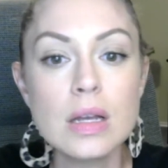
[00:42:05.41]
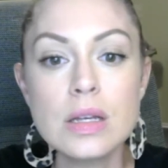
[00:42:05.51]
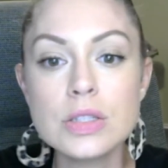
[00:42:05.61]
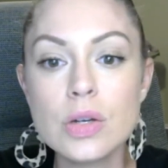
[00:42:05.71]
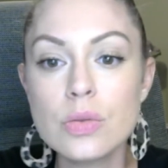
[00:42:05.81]

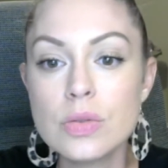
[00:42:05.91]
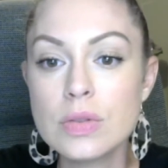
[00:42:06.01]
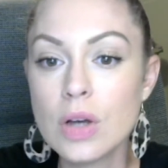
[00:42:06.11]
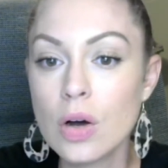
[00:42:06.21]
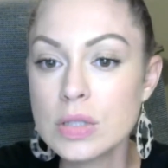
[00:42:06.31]
So
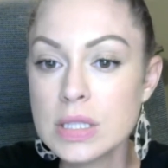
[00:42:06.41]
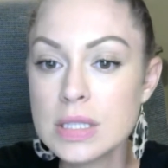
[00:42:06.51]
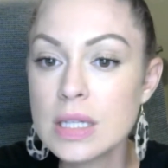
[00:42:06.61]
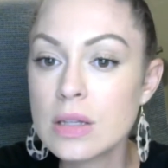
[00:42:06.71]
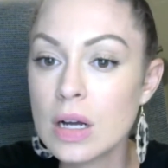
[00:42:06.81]
the hostess
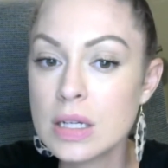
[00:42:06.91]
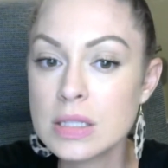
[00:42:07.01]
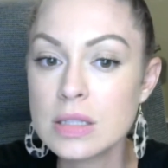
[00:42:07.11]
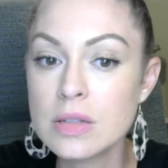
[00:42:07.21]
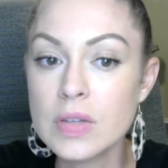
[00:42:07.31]
can log
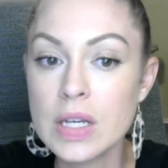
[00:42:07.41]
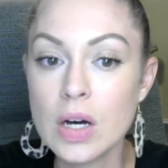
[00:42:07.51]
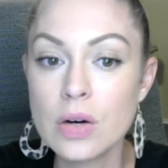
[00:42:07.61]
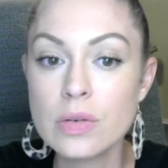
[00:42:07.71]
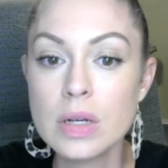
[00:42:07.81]
into the
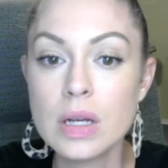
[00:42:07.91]
VO